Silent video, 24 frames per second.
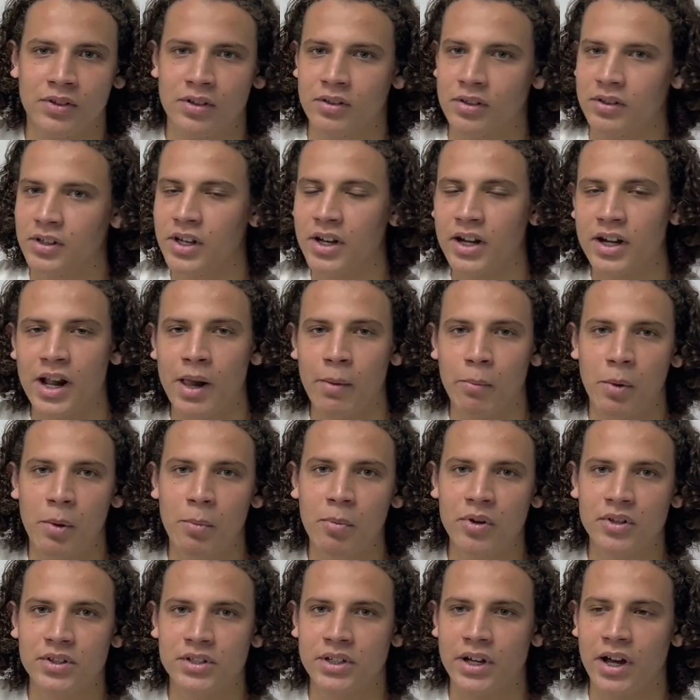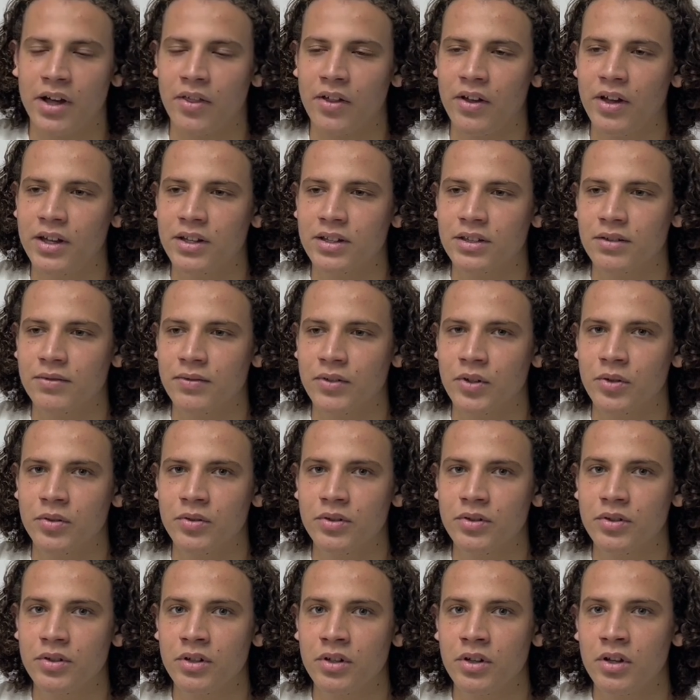he could help me put together
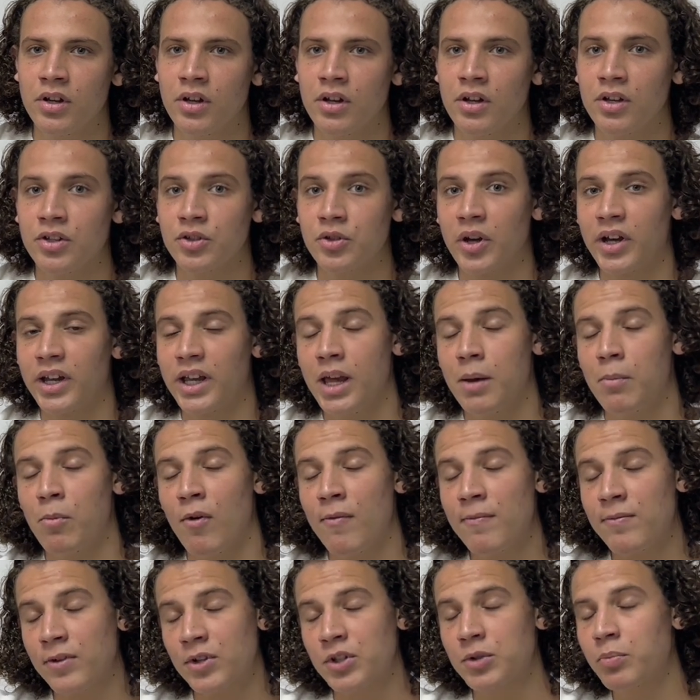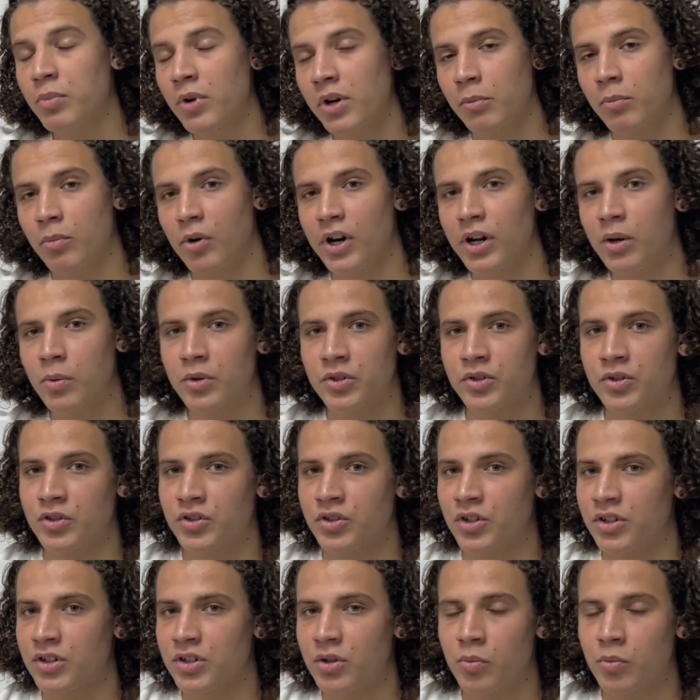interviews. So I came home for spring break, which was just a